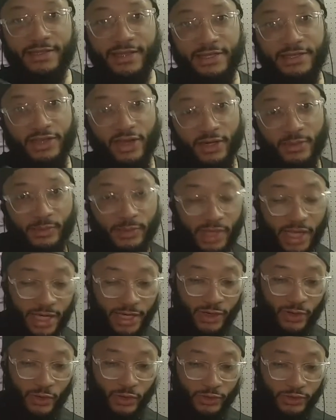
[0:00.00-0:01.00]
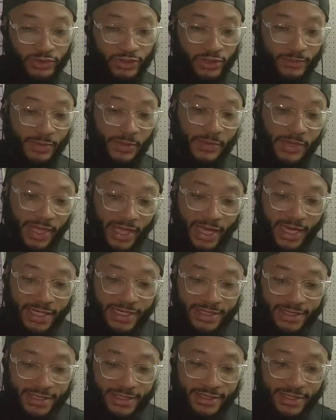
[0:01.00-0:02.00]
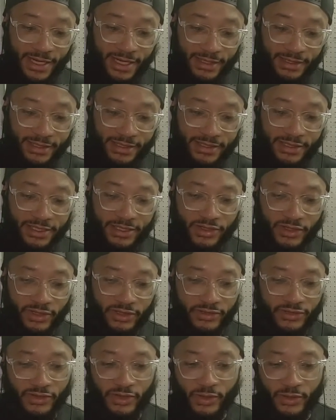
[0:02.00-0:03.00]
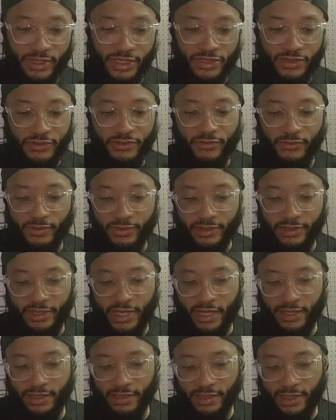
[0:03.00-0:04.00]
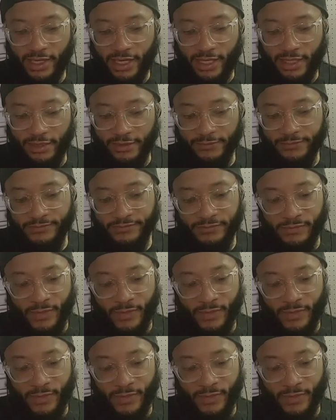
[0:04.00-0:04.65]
These aren't blind holes, so I'm gonna put anti-seize on this just so there's no issues further down the line.